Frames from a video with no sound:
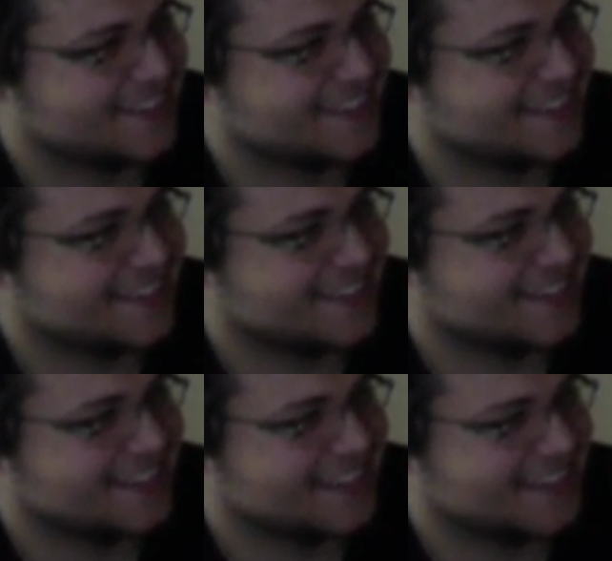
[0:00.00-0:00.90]

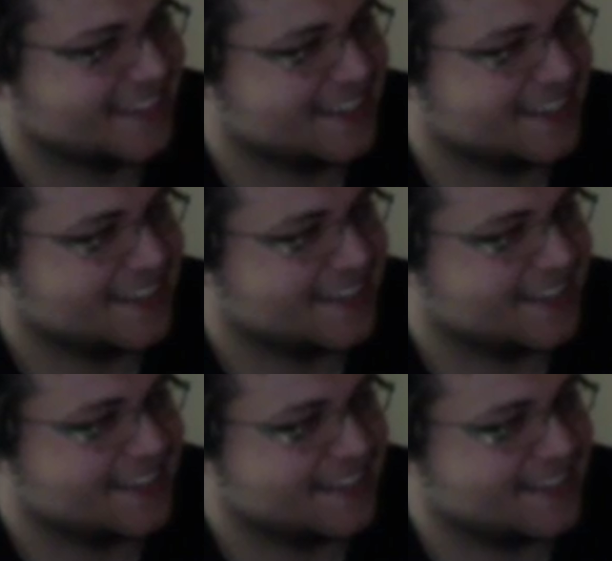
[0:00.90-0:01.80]

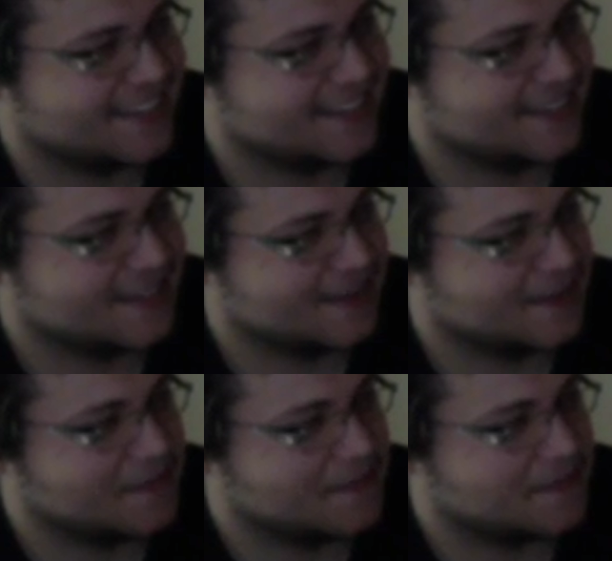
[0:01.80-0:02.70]

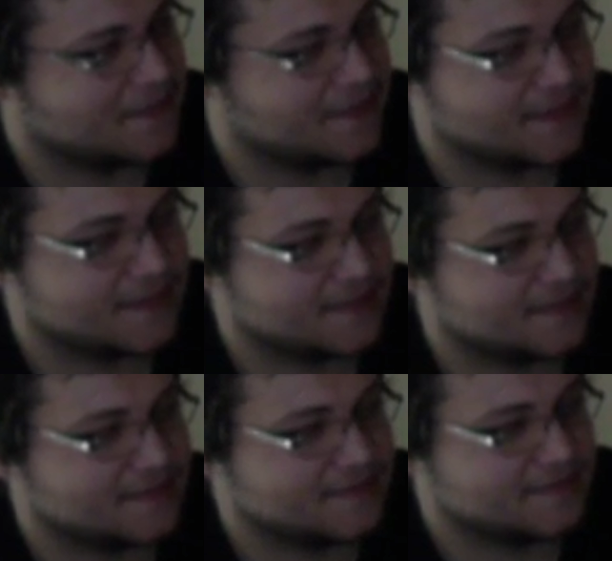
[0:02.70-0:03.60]

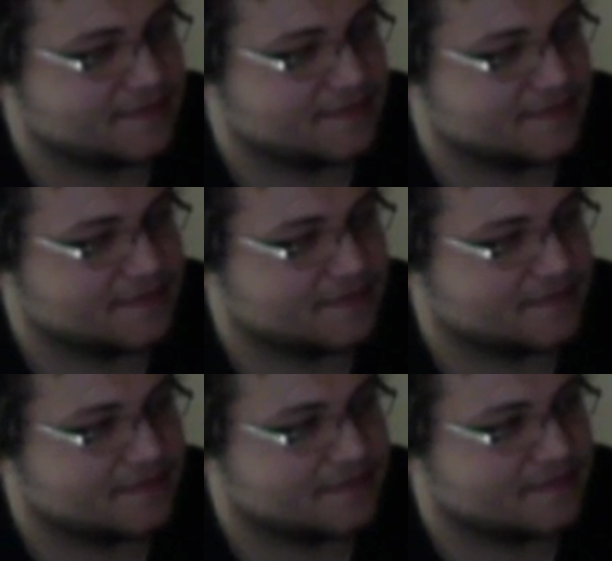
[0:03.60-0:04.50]

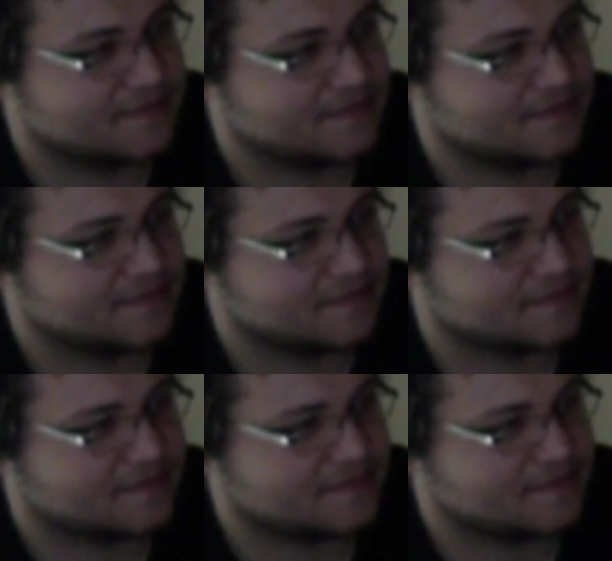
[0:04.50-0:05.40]

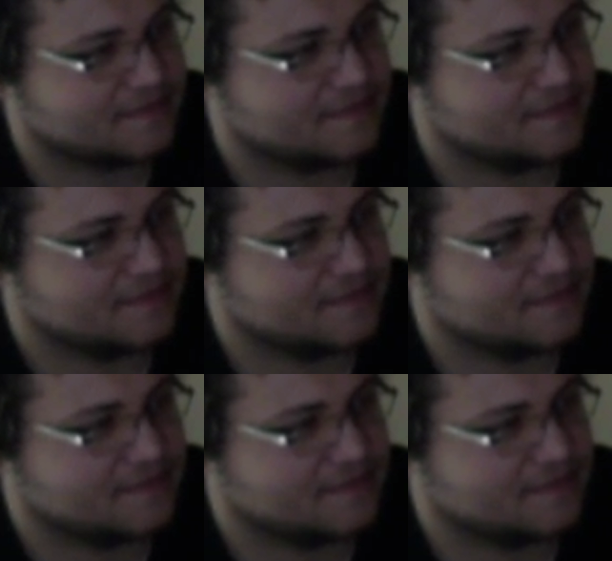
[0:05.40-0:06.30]
[no speech]